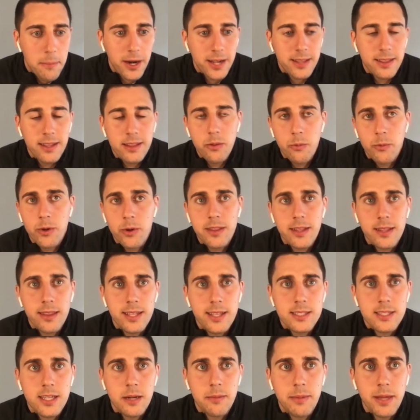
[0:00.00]
But I think the one thing
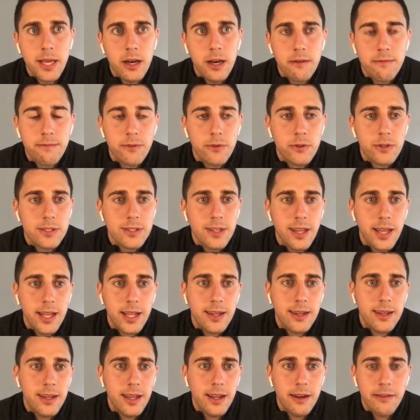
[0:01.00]
that's going to be helpful is
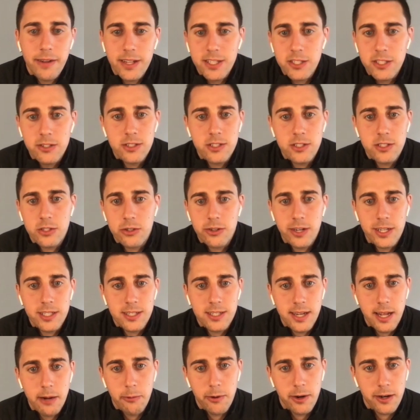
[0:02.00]
like it eventually just creates
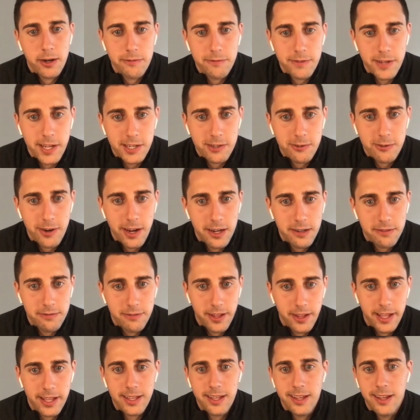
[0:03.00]
a network effect, right? Of
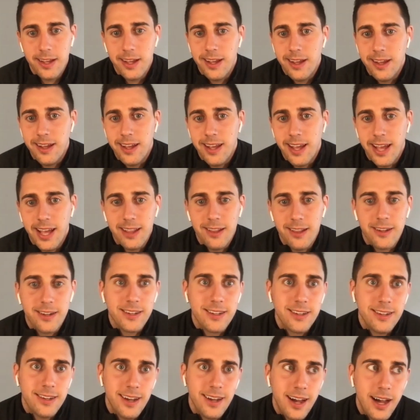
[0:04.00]
like, hey,
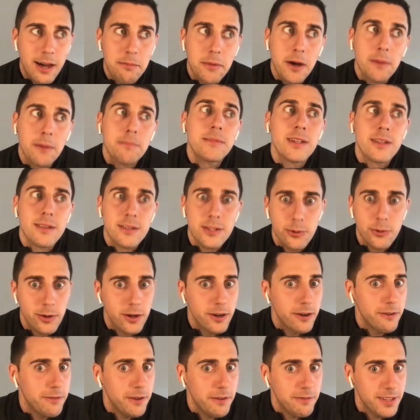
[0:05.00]
look, I'm up to
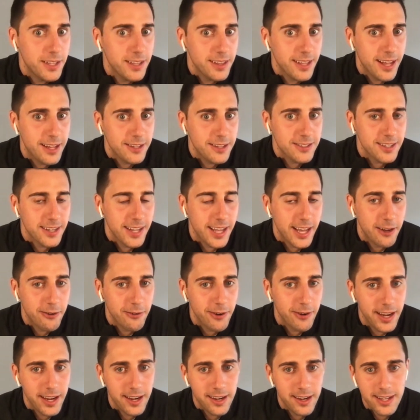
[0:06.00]
250,000 now,
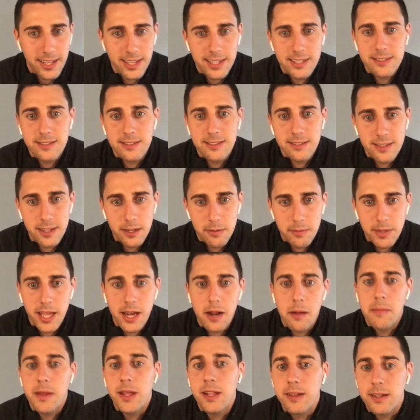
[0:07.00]
right? And he's going to be at
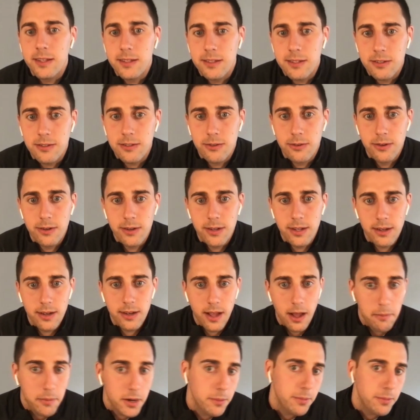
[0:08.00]
a million soon. And
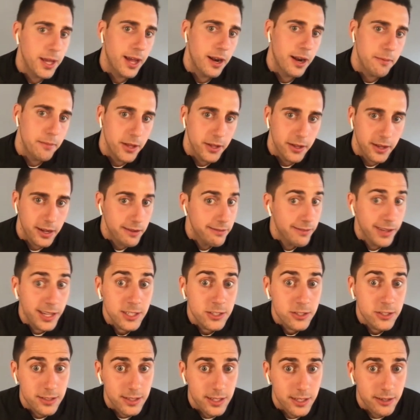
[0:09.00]
I'm going to be at a million
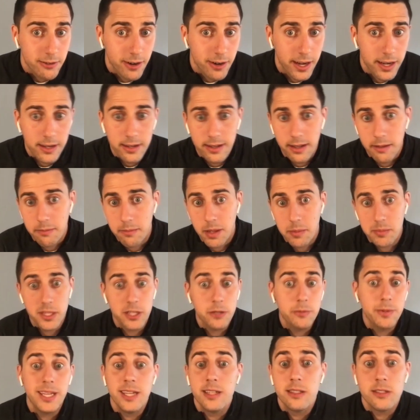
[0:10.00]
eventually, right? And then maybe
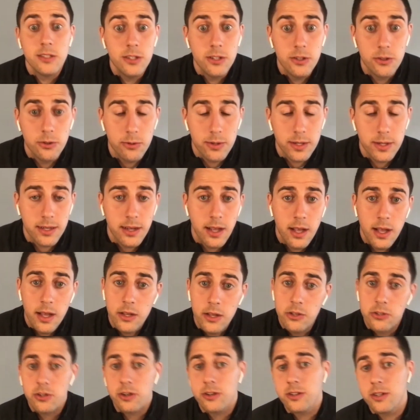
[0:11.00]
he'll be at two. And
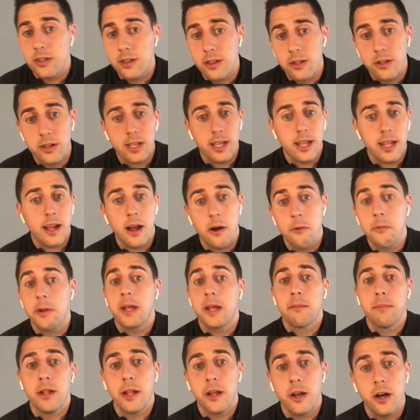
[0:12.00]
you start to look at how we
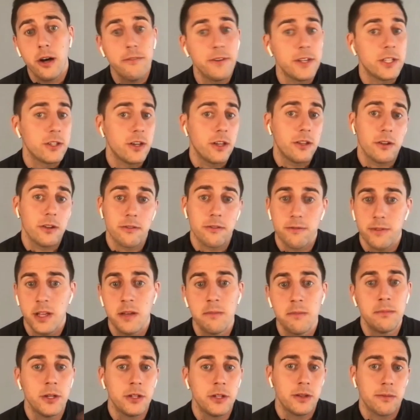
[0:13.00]
can play off each other of
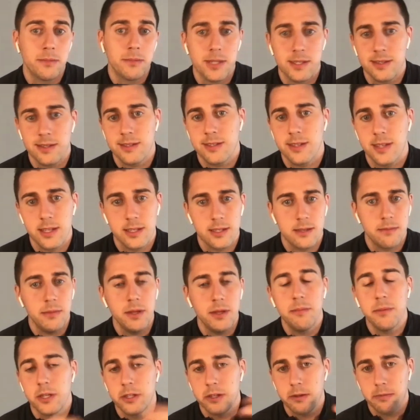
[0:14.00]
him building businesses and
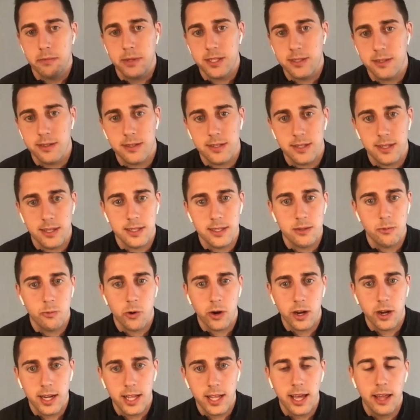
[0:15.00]
me building businesses and
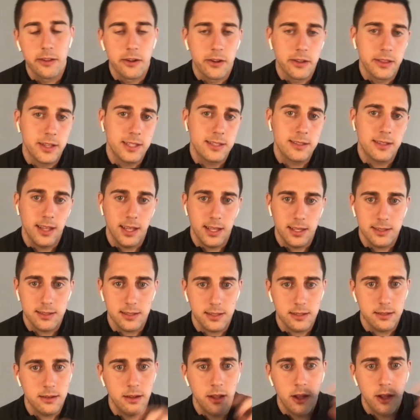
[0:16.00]
working together on these things
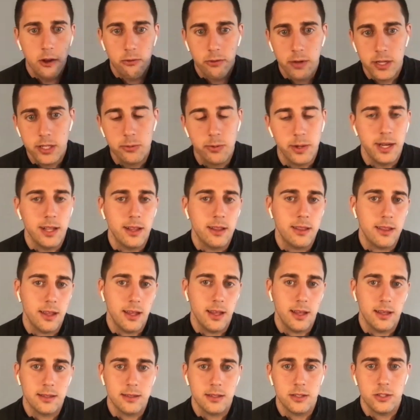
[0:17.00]
and retweeting
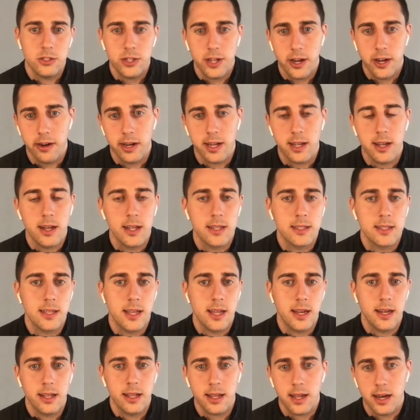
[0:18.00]
things and sharing
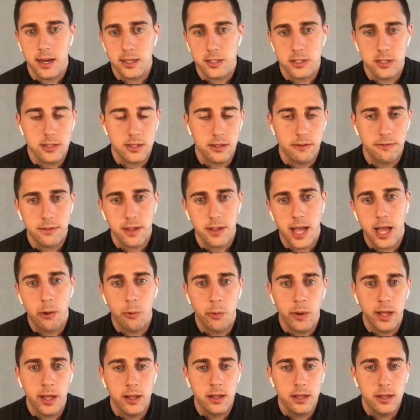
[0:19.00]
content and kind of just the
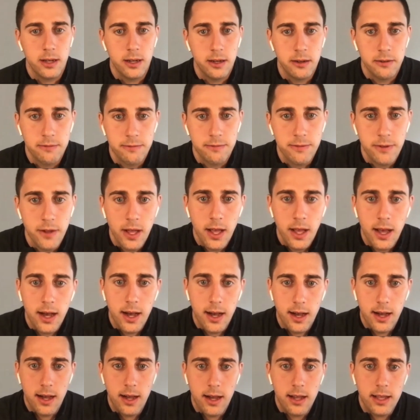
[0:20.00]
flywheel of
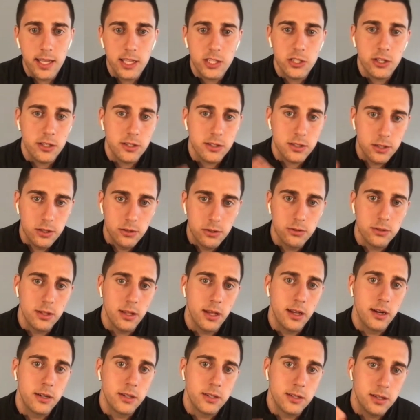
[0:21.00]
uh, each other's
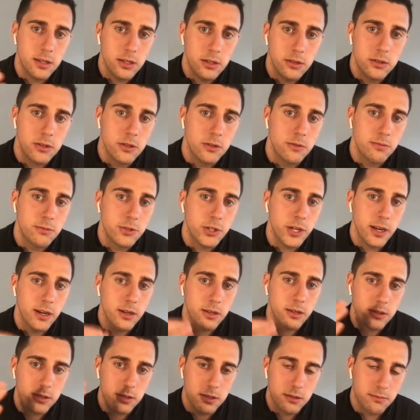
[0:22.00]
newsletters and YouTube
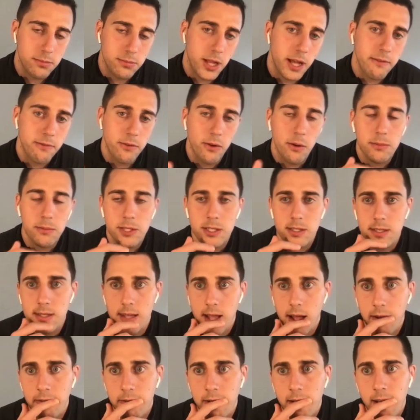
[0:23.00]
channels and platforms and
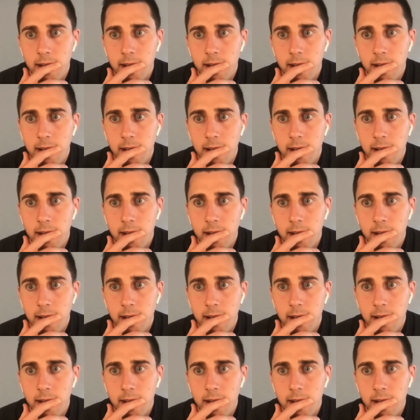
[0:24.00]
stuff.